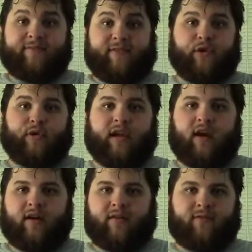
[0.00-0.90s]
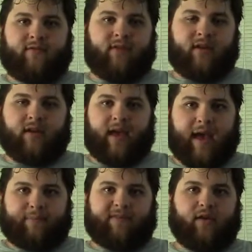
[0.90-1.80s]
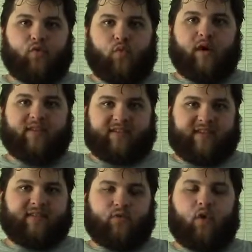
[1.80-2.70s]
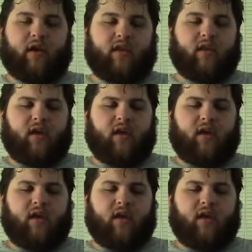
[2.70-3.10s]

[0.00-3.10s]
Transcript: viewing of episode one, season one,